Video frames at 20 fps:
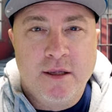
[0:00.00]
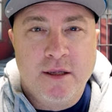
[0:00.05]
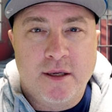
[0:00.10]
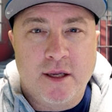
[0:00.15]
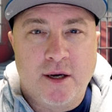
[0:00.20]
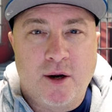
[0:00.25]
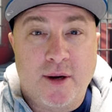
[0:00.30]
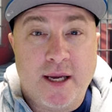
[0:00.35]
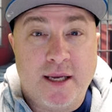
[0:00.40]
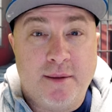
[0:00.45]

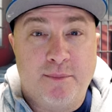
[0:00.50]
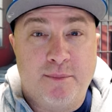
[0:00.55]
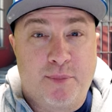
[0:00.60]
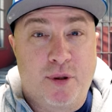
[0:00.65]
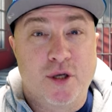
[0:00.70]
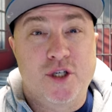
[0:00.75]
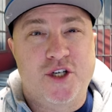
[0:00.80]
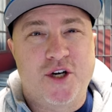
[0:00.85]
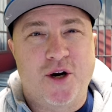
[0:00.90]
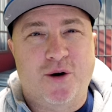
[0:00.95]
You know, he
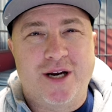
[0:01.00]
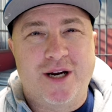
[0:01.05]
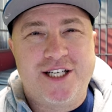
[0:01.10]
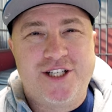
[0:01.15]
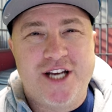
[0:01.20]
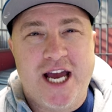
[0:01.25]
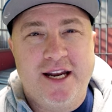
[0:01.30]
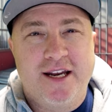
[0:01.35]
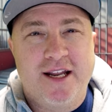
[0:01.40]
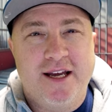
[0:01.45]
pushed your
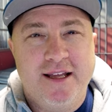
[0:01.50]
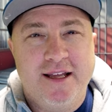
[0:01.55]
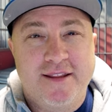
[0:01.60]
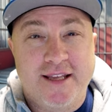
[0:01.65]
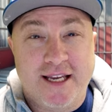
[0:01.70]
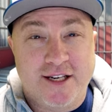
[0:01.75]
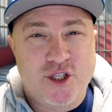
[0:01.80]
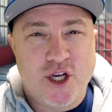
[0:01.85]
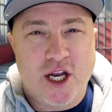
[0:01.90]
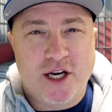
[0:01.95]
agenda,
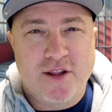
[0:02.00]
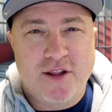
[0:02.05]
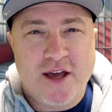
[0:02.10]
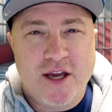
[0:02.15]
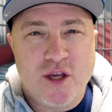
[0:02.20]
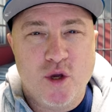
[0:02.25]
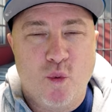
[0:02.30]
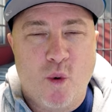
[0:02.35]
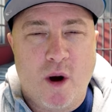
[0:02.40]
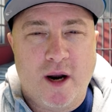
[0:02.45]
the agenda
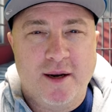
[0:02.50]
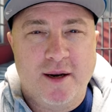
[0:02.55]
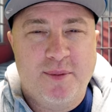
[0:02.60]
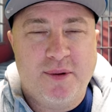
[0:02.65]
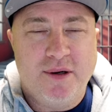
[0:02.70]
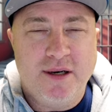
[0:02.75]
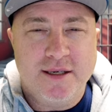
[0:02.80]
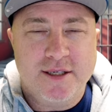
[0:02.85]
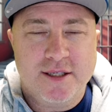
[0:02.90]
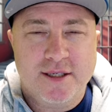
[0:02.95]
that you wanted
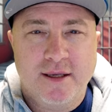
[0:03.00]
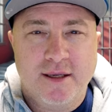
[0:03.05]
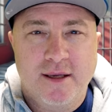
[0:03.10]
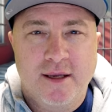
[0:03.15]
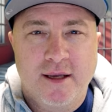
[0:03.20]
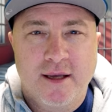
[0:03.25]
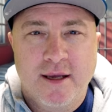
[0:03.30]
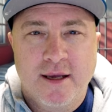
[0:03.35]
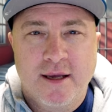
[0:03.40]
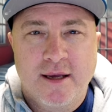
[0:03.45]
pushed.
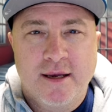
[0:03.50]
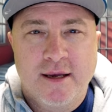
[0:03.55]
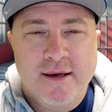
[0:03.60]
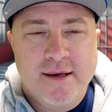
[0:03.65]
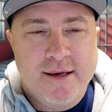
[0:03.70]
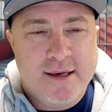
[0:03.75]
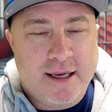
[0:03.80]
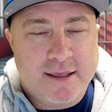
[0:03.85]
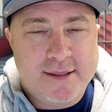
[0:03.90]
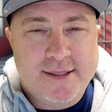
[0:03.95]

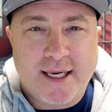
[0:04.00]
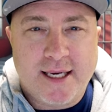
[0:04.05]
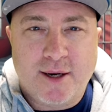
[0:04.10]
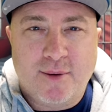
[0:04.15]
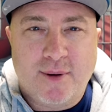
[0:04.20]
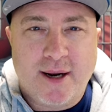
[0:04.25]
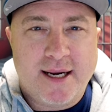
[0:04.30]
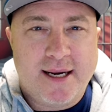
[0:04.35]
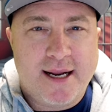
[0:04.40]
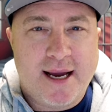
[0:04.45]
I'll tell
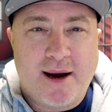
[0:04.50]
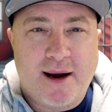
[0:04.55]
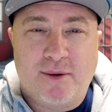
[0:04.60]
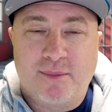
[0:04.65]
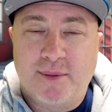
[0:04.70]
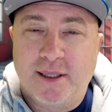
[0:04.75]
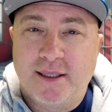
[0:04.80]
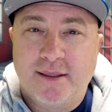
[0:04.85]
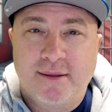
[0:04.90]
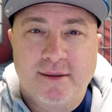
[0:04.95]
you right now,
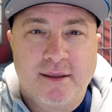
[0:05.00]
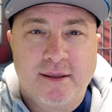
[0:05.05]
man,